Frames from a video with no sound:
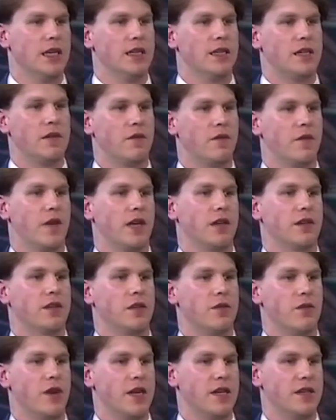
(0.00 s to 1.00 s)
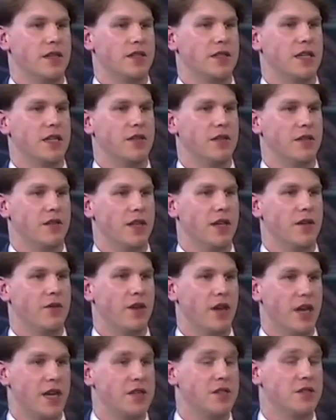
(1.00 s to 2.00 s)
In fact, the Iranians said that their
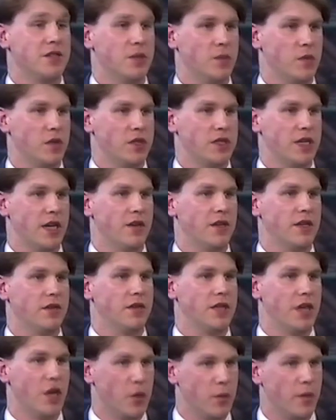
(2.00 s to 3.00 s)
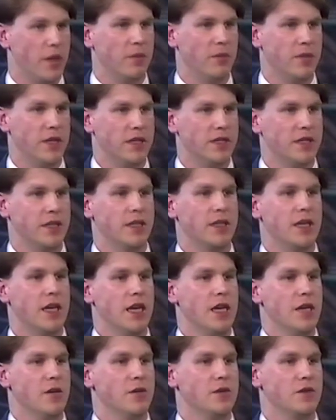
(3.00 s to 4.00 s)
relationship with Saudi at the OPEC meeting
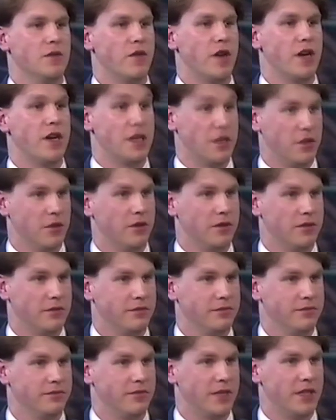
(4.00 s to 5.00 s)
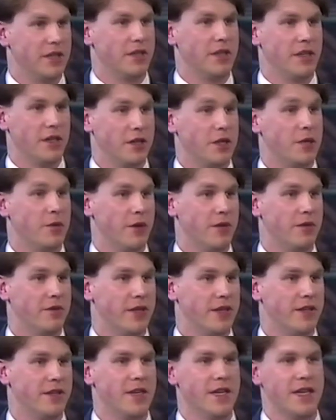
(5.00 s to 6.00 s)
was very good, and I quote
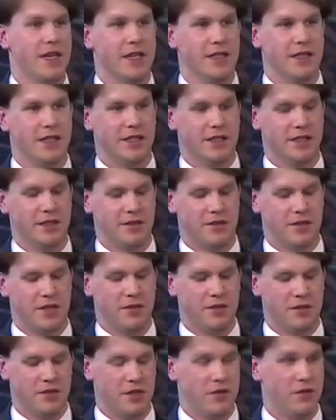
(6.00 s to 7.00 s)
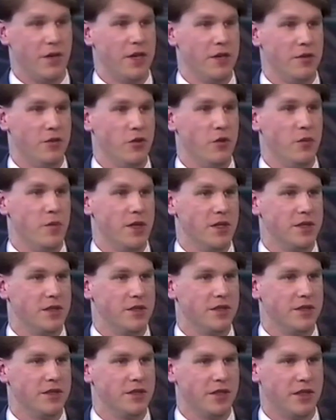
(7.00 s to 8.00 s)
that. That was the Iranian oil
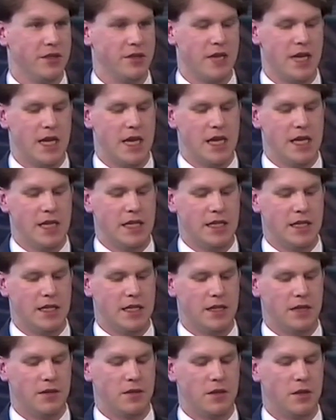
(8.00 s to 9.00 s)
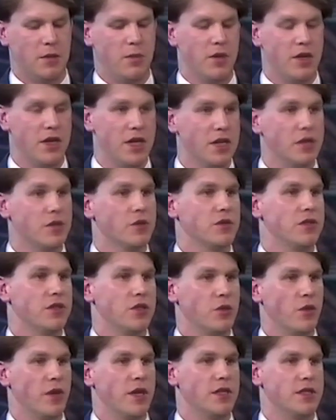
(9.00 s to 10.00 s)
minister. So the political
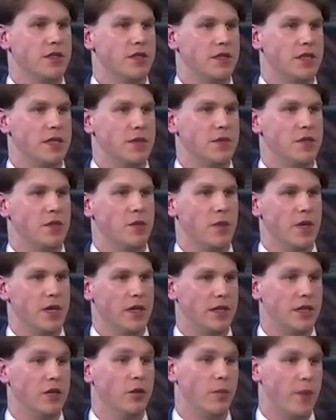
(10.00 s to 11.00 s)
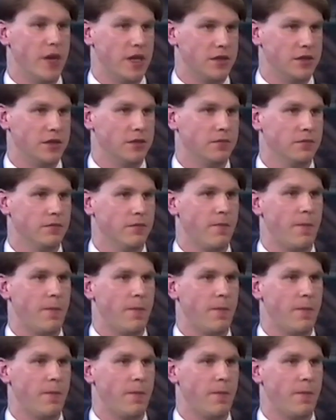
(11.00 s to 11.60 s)
situation seems to be a little better.